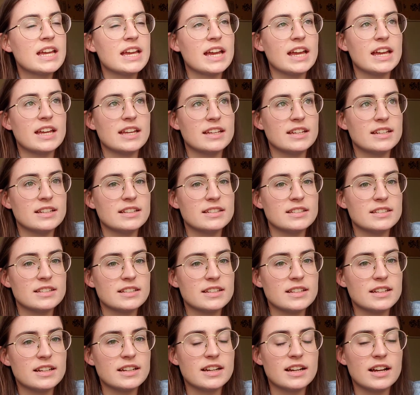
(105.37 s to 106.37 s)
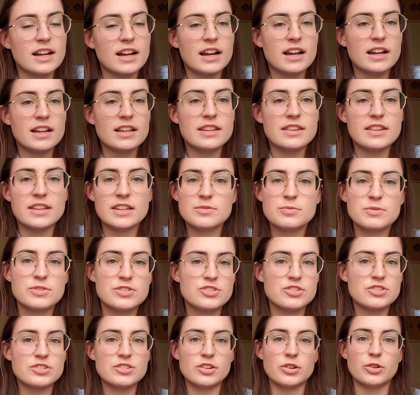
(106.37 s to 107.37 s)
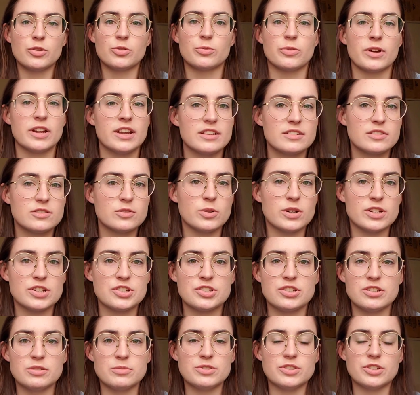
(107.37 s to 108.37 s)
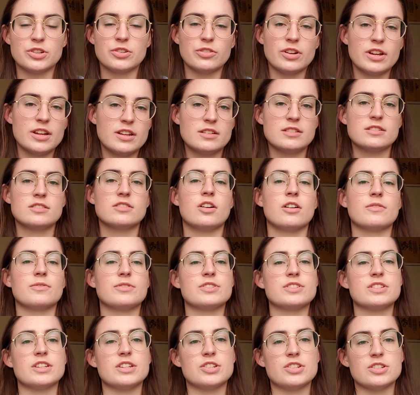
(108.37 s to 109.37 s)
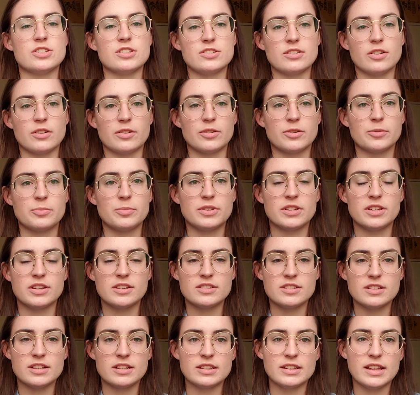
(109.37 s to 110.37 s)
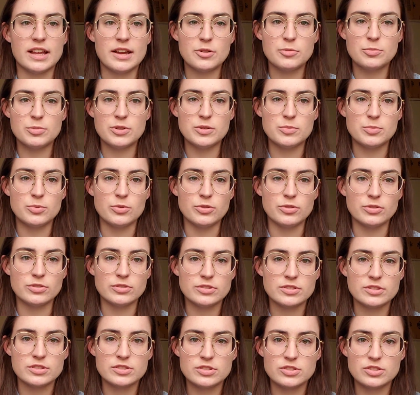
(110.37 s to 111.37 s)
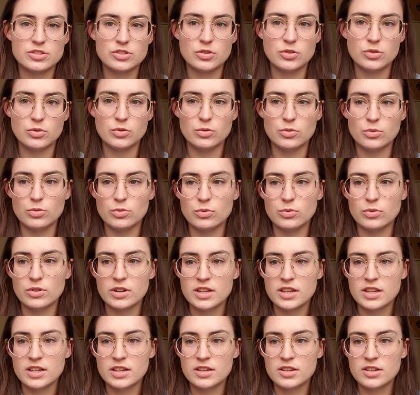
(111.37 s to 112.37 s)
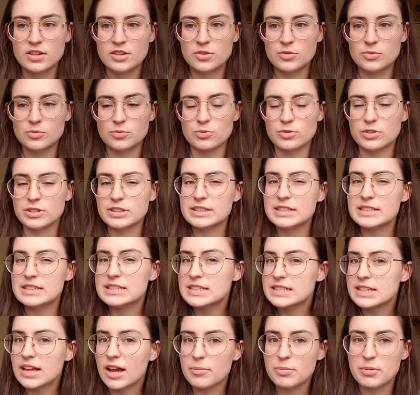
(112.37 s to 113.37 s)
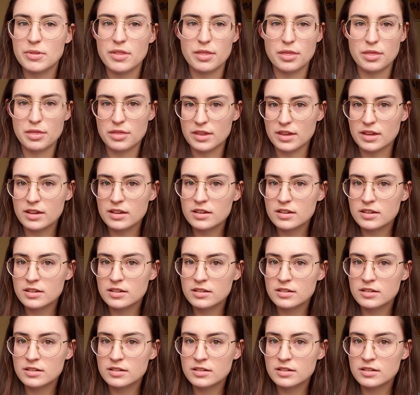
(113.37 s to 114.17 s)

And this was just a great question. It was a great conversation starter because it allowed people to really stop and think